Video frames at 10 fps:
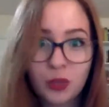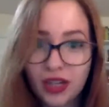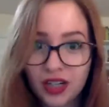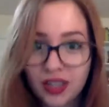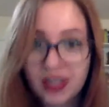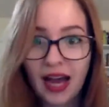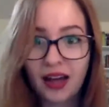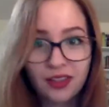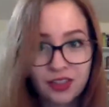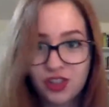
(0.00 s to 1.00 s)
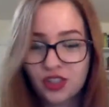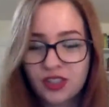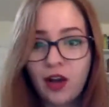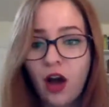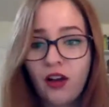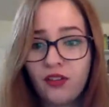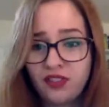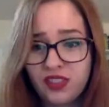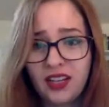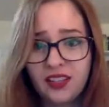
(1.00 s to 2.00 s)
weird, yeah, to just like all of a
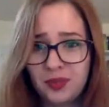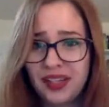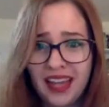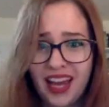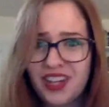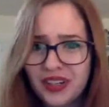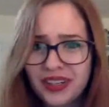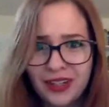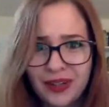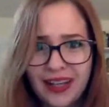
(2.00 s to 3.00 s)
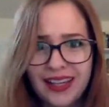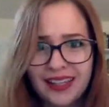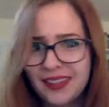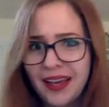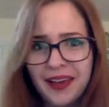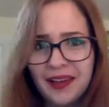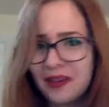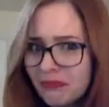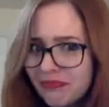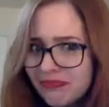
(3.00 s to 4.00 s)
sudden regain your hearing, and like
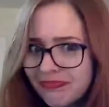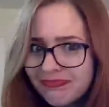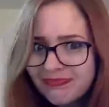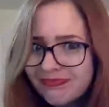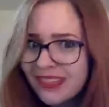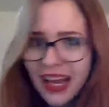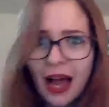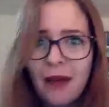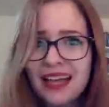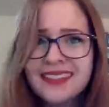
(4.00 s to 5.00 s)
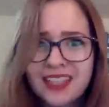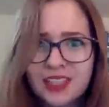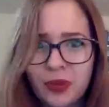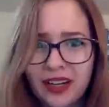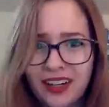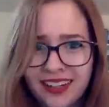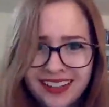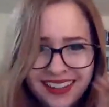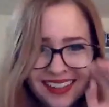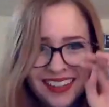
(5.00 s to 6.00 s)
I'm guessing it's weird. Yeah.